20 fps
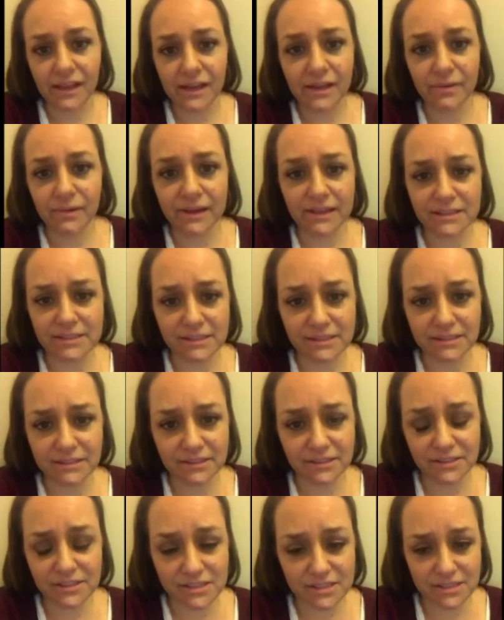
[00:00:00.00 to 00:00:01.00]
anyways,
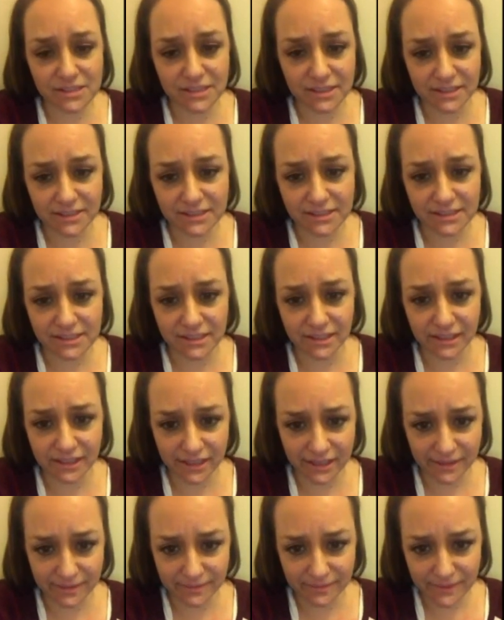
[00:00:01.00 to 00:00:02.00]
it's just it's
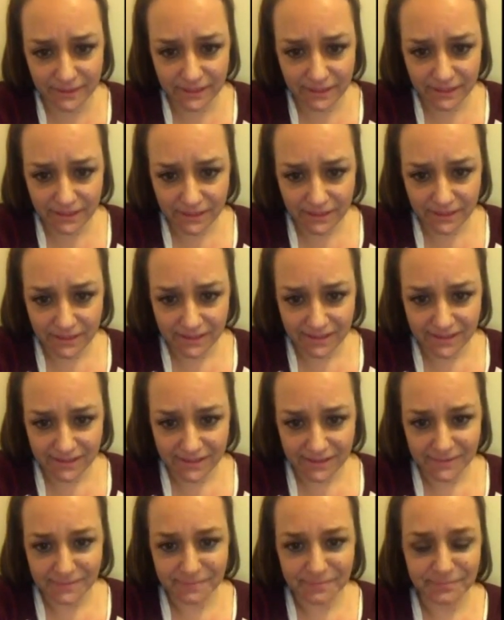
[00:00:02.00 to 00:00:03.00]
silly.
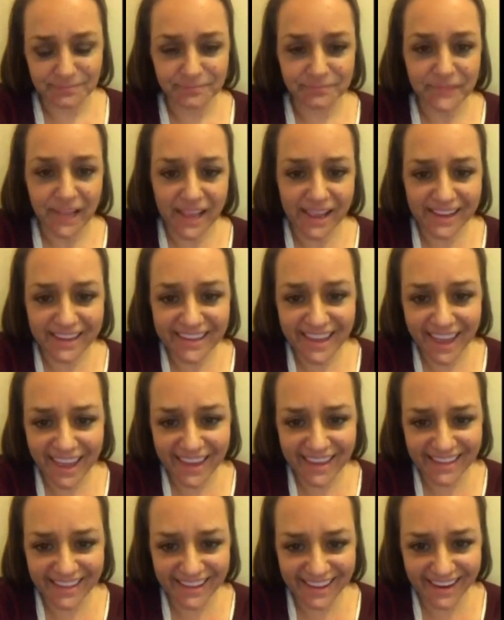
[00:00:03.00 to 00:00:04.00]
Hey
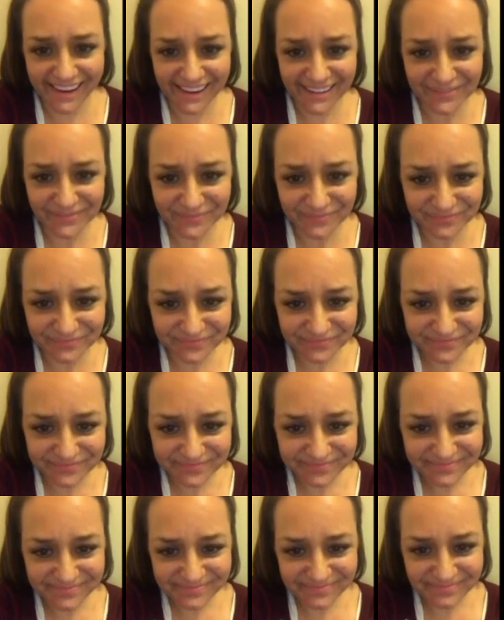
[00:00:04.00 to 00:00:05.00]
Kaylee,
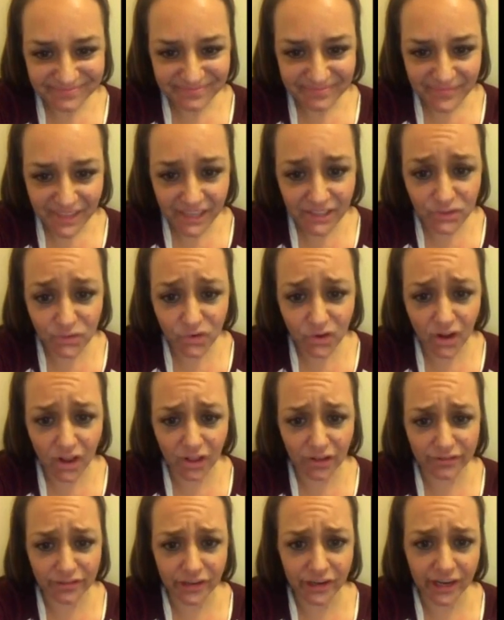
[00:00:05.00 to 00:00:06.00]
thanks for
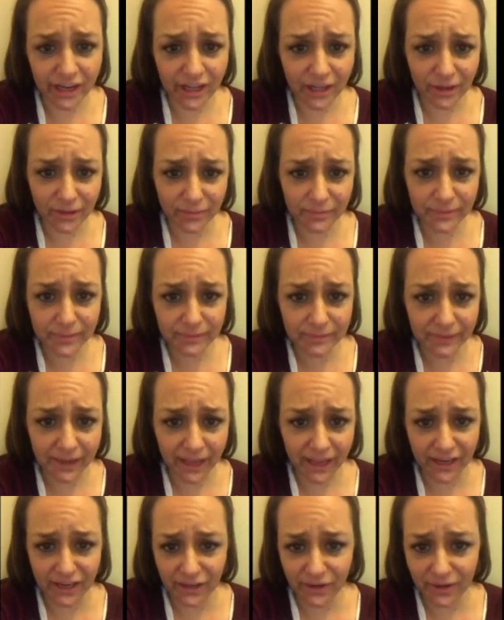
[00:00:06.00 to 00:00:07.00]
all of your help.
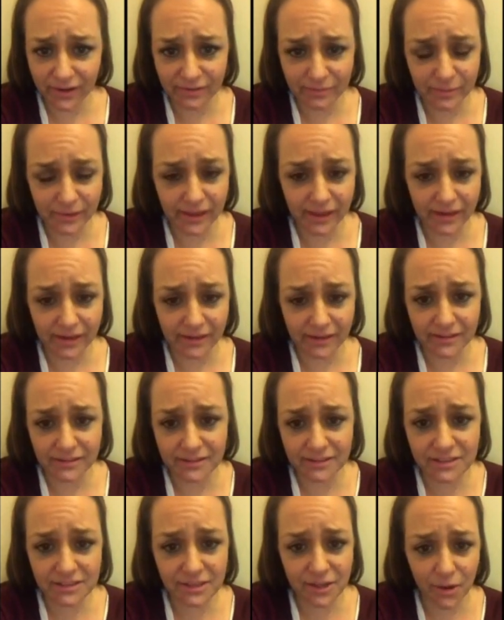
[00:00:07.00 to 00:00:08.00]
Man, you have been
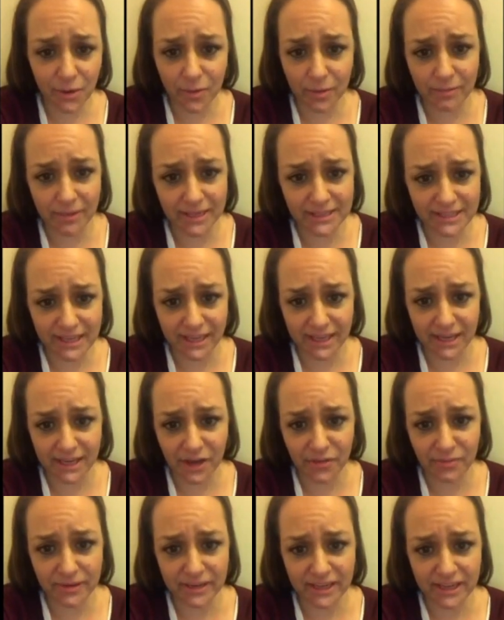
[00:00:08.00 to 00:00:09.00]
so amazing in
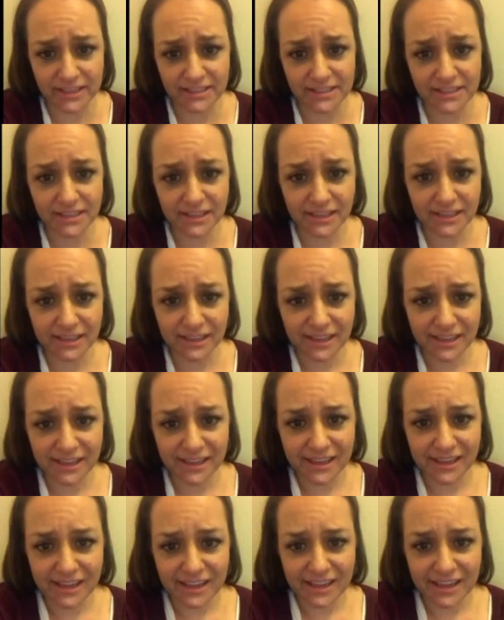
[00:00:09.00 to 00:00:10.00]
helping us.
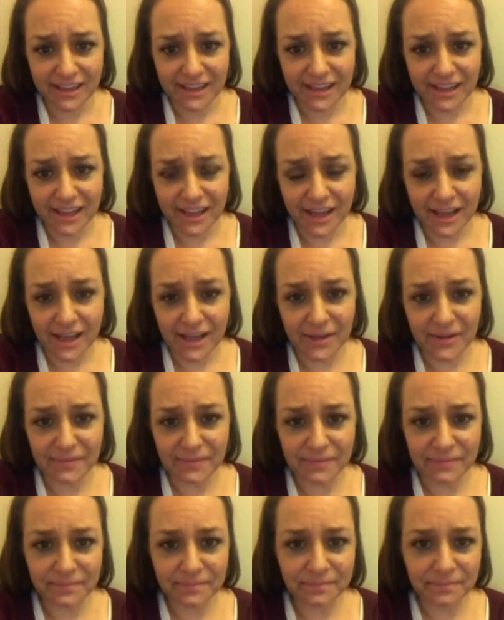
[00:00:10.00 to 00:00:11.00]

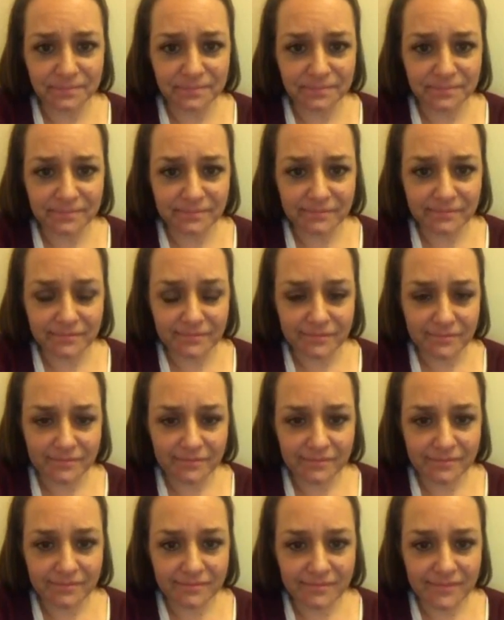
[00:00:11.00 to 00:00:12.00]
Um
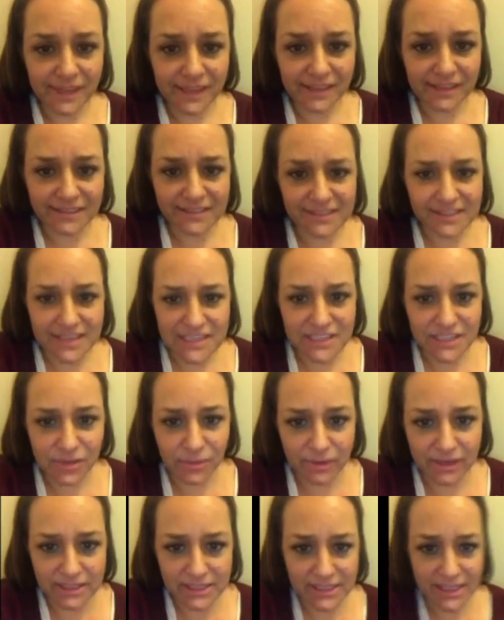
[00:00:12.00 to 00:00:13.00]
Stacy,
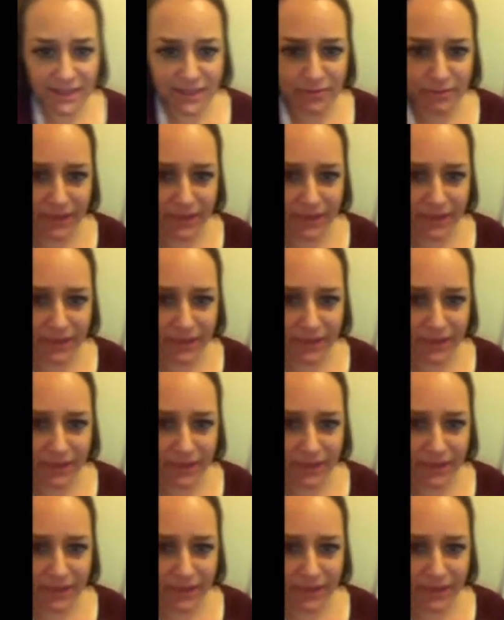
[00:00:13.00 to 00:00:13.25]
you want to see